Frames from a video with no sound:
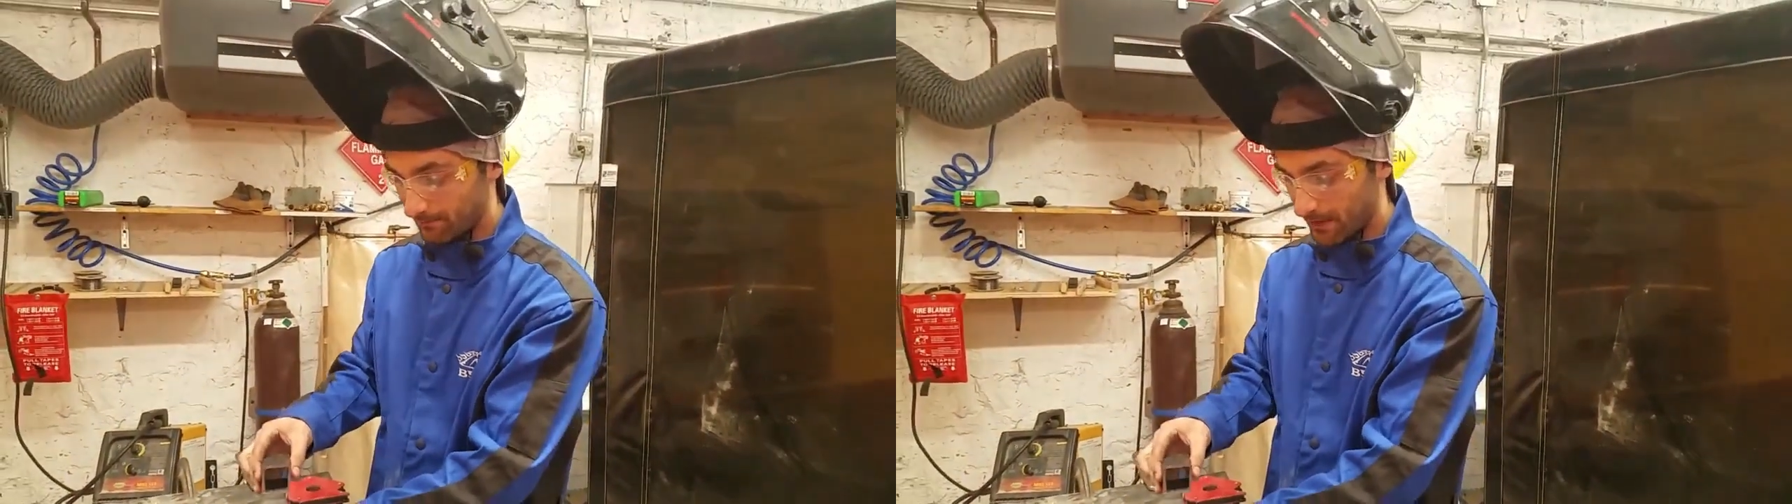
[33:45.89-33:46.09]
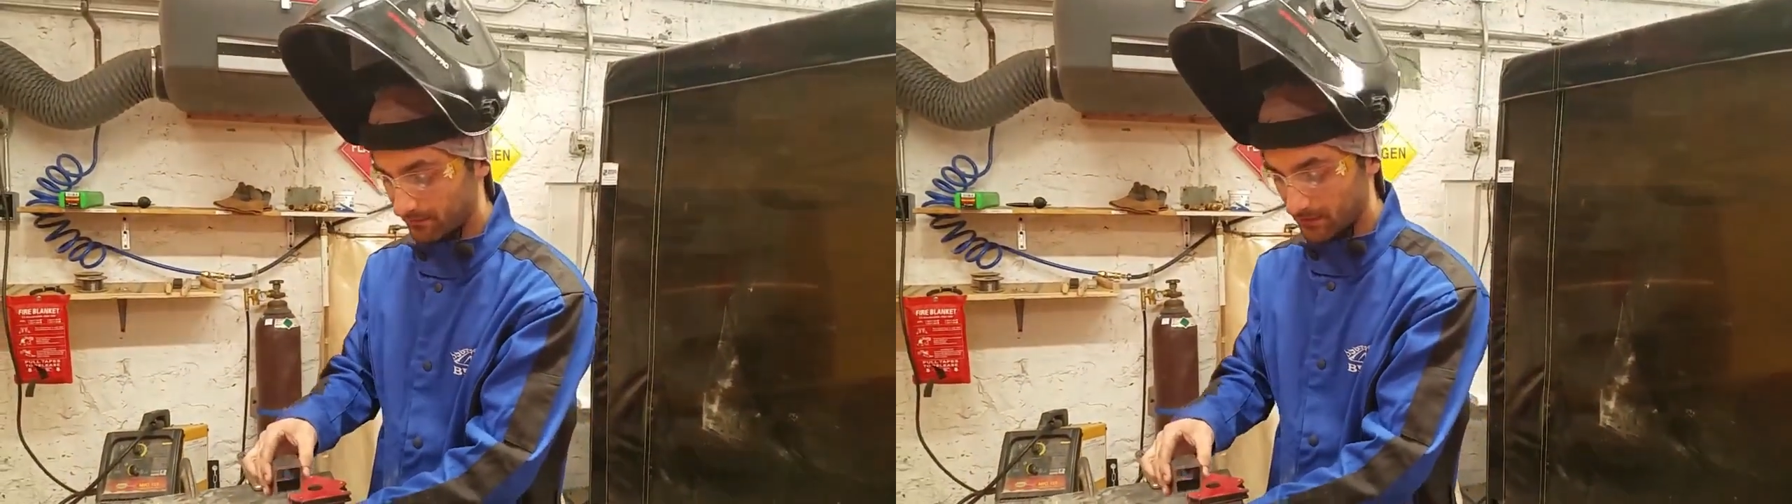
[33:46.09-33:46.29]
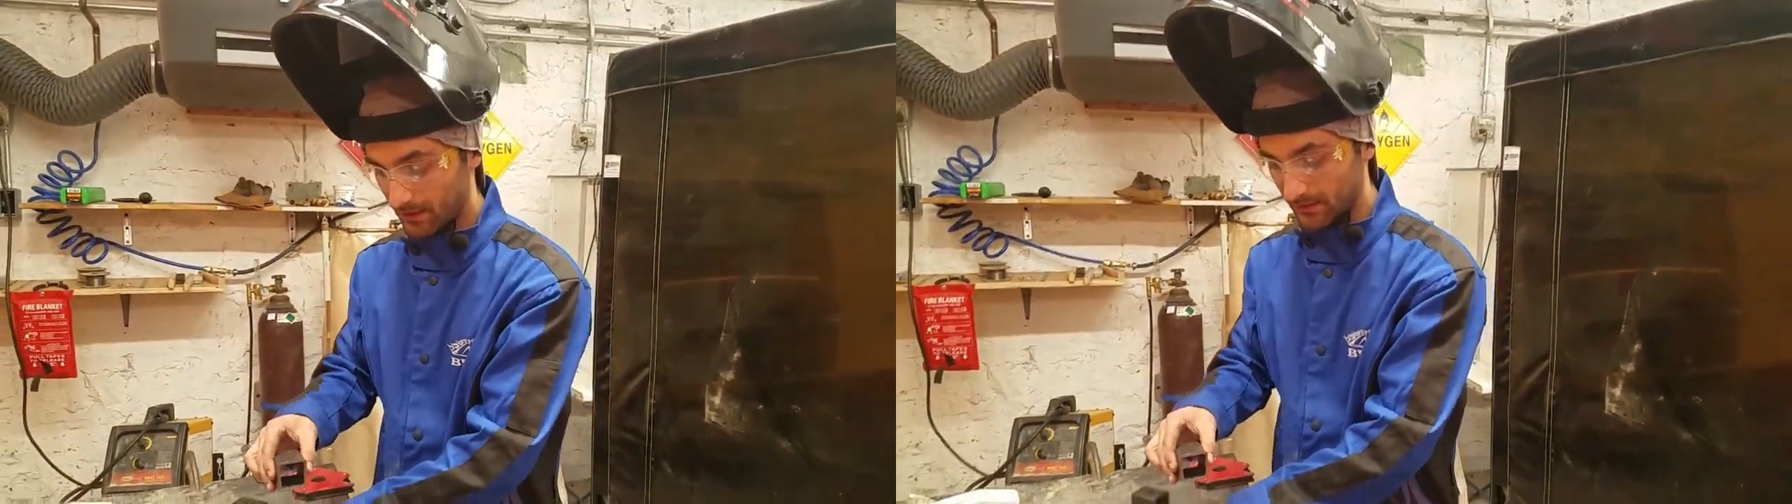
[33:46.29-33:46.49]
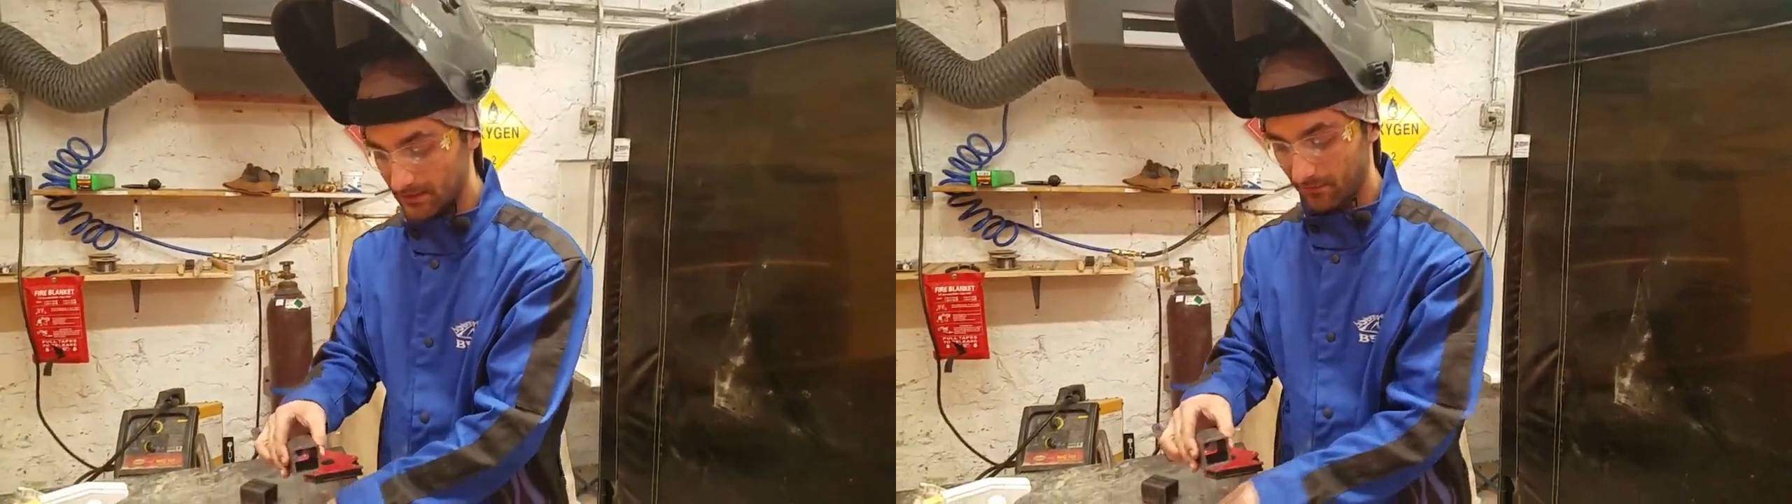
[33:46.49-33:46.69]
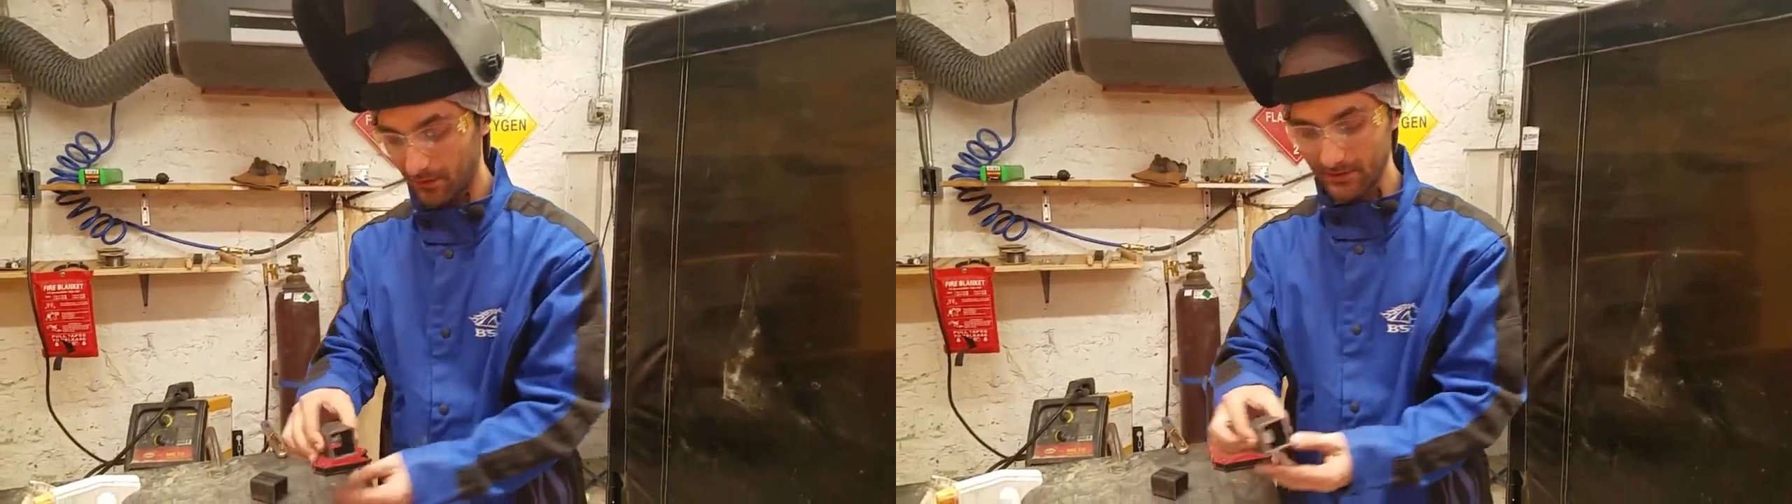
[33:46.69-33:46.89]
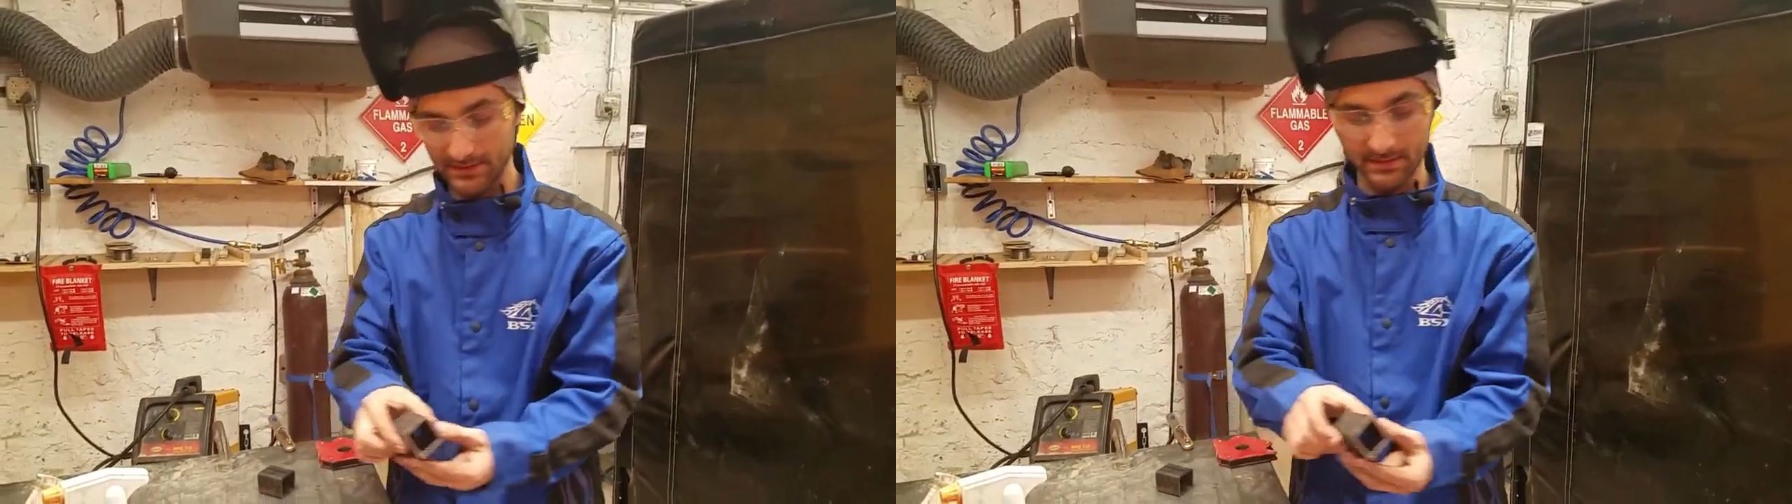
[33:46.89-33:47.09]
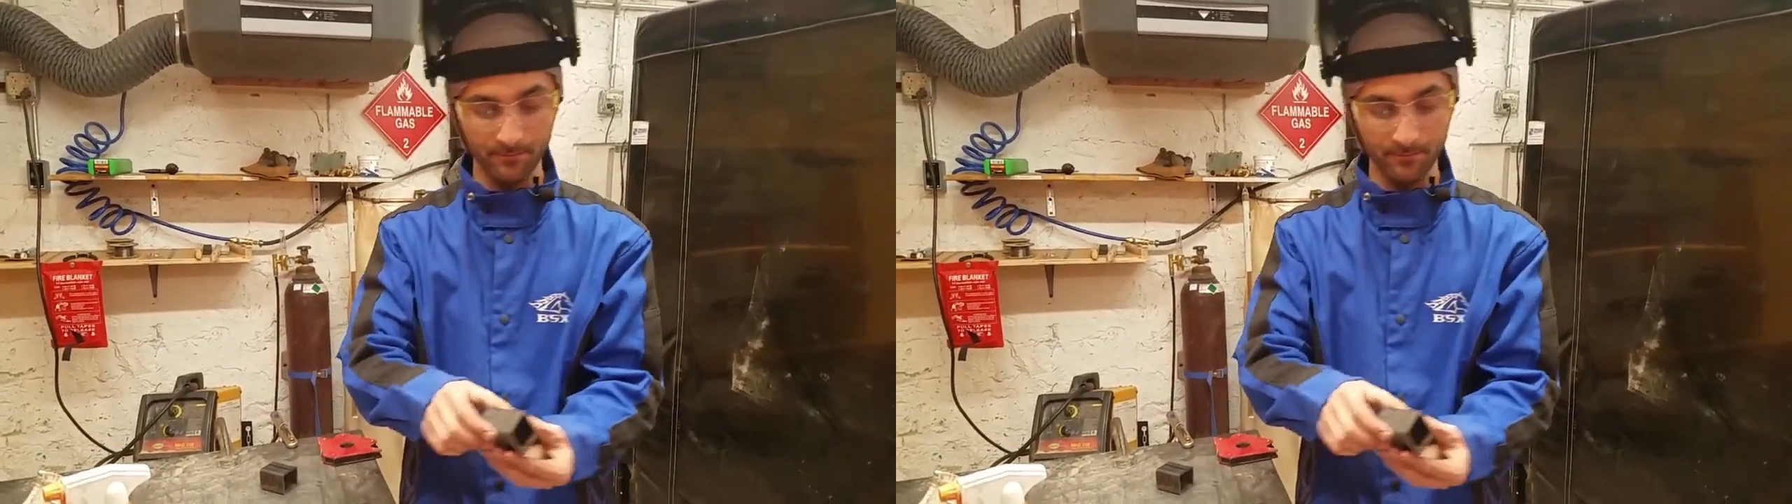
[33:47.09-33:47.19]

a bevel on this first.